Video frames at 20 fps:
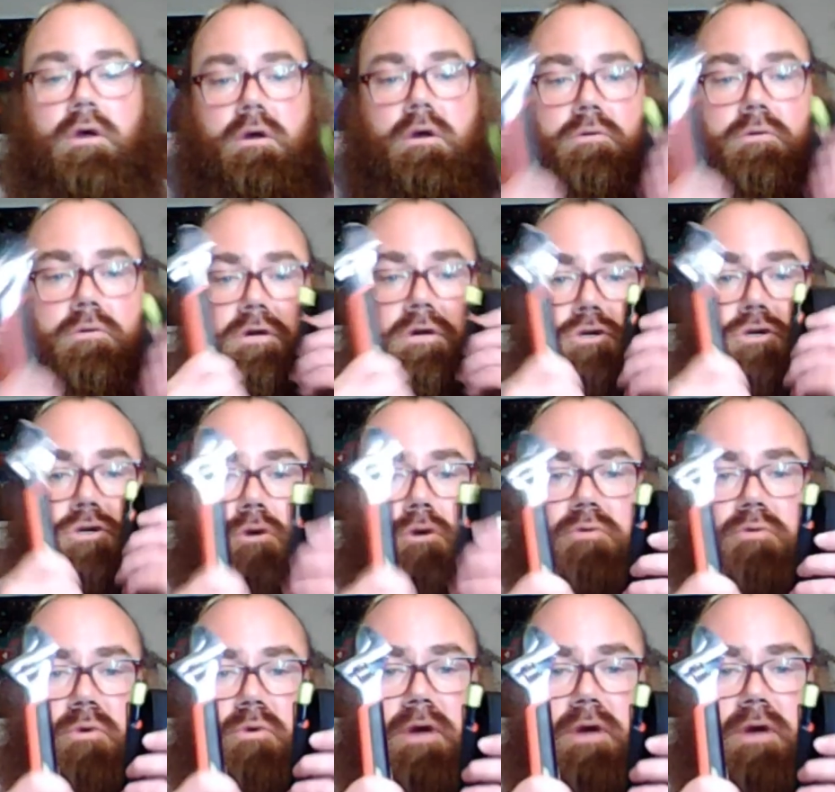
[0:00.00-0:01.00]
when I show up to
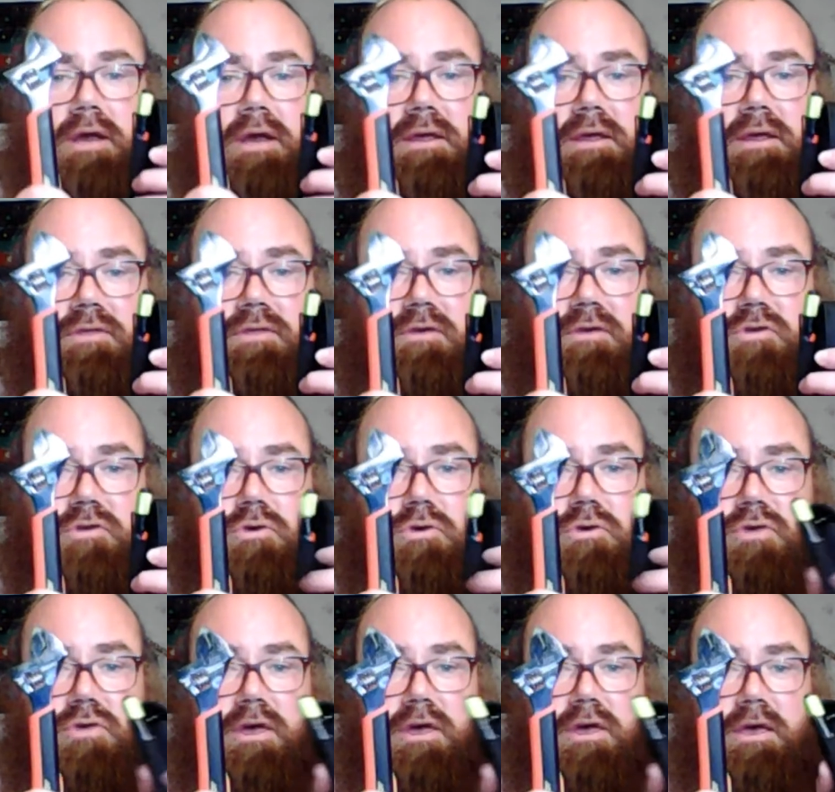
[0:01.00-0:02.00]
work, I need these two
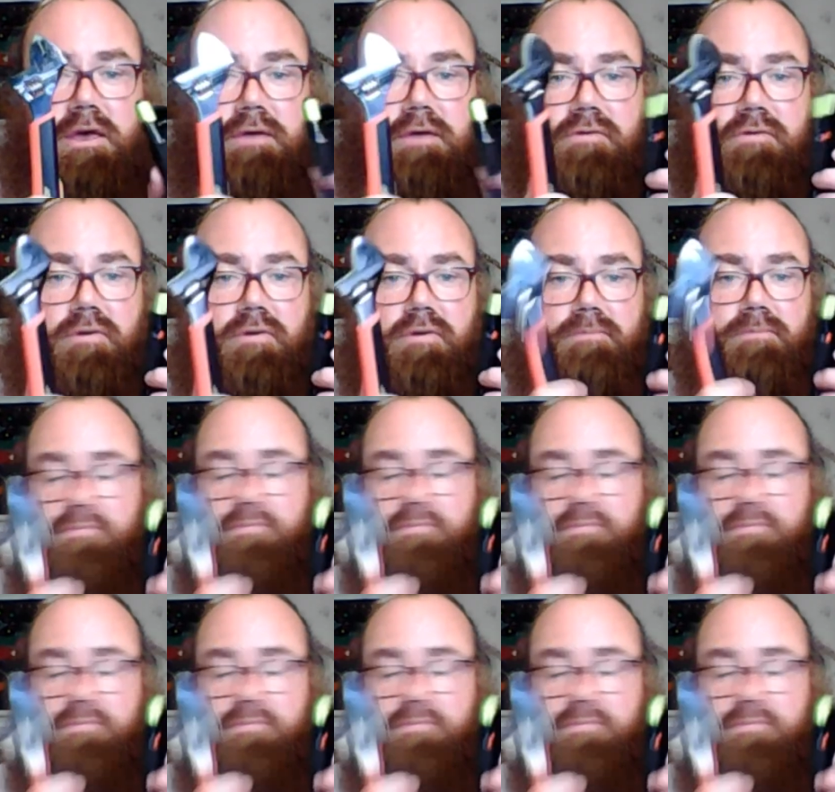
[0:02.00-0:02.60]
things.